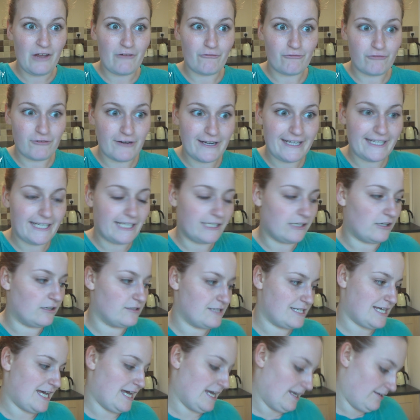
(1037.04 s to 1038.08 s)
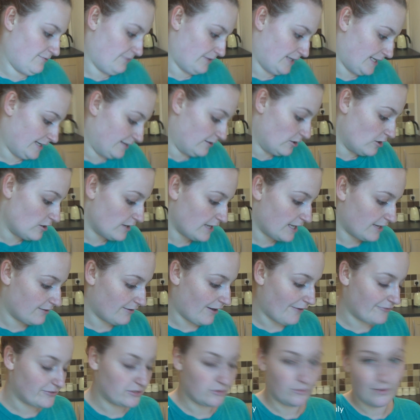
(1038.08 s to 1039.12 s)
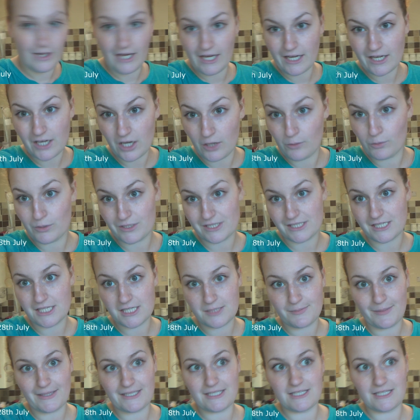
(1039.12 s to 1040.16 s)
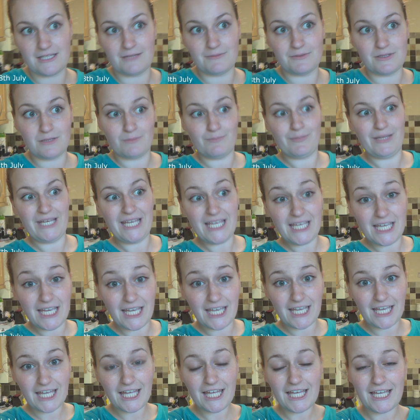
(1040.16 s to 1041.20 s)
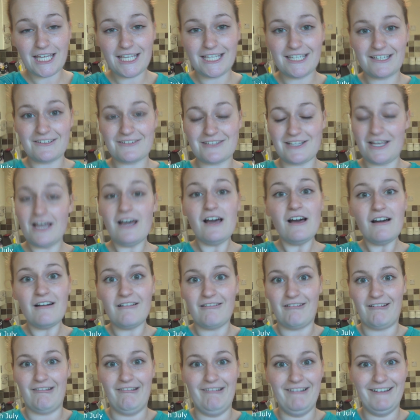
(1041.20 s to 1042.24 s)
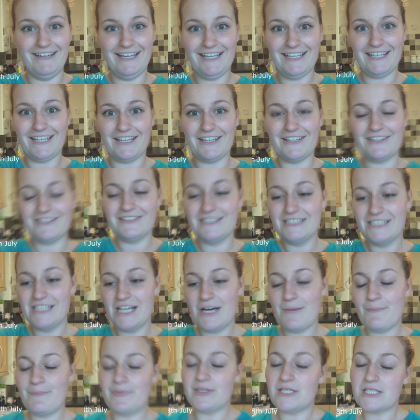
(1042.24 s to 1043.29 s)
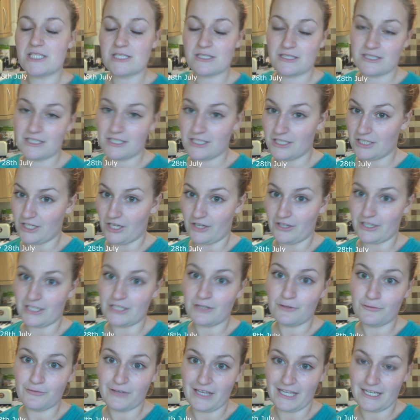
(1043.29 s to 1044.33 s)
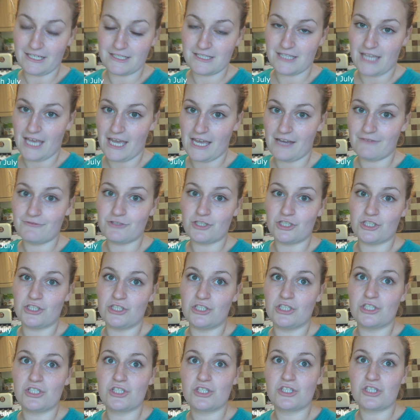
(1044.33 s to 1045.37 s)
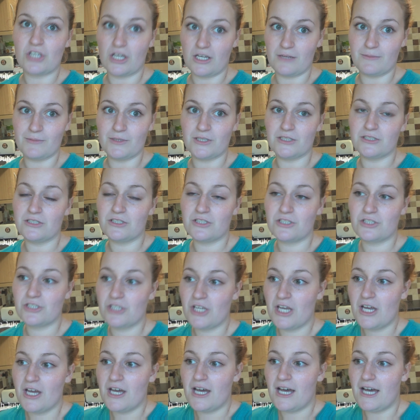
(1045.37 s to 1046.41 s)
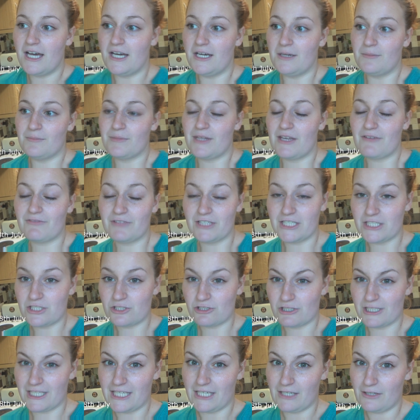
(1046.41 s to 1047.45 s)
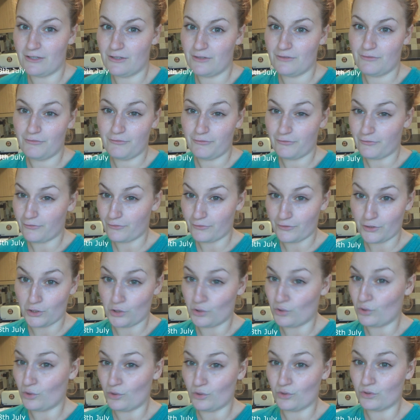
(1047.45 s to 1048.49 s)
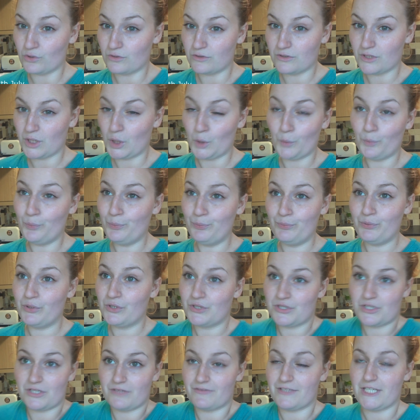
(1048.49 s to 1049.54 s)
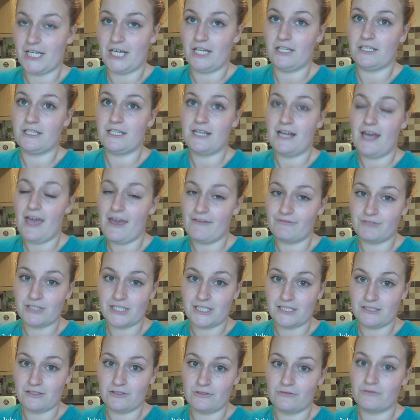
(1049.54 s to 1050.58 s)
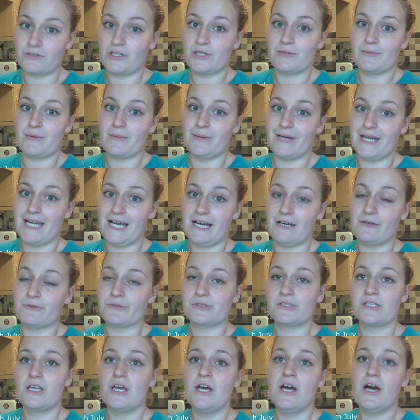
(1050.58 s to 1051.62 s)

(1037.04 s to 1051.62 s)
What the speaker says: really long day. When I got here after work, I wasn't expecting them to be here, and I was like, oh, hello. But you know, in all fairness, they have done so much. They've literally floored or put stuff down in every single room in my house